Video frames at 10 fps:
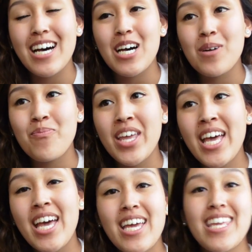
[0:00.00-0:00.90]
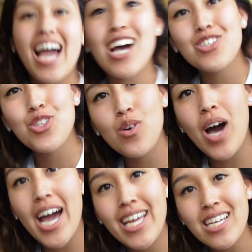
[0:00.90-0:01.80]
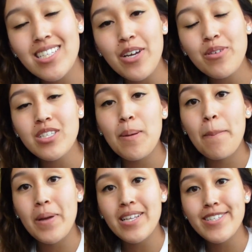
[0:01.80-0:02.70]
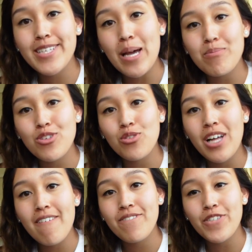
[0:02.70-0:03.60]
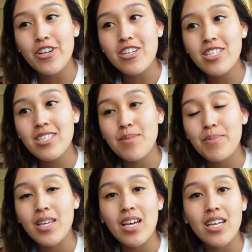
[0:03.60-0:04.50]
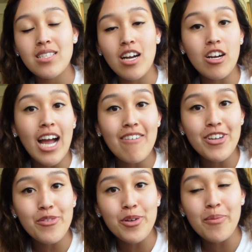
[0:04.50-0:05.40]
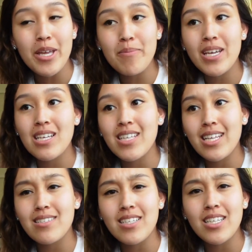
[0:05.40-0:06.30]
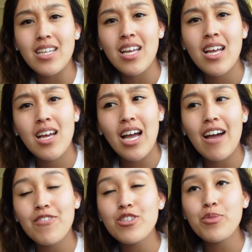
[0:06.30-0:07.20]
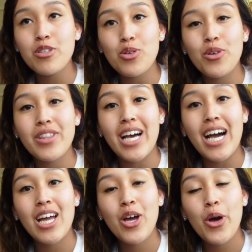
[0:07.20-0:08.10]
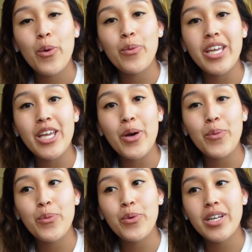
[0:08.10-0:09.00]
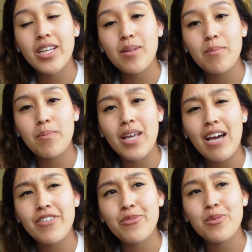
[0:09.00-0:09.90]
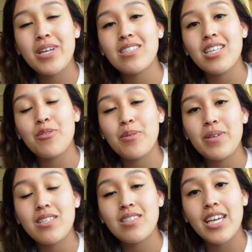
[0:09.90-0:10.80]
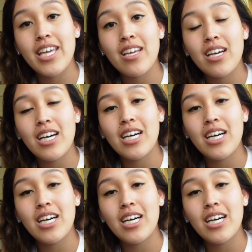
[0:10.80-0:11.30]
Yeah, so I guess I was a bit skeptical at first because, or having a roommate, because I didn't, at first we were told that we wouldn't be having roommates, that we'd be staying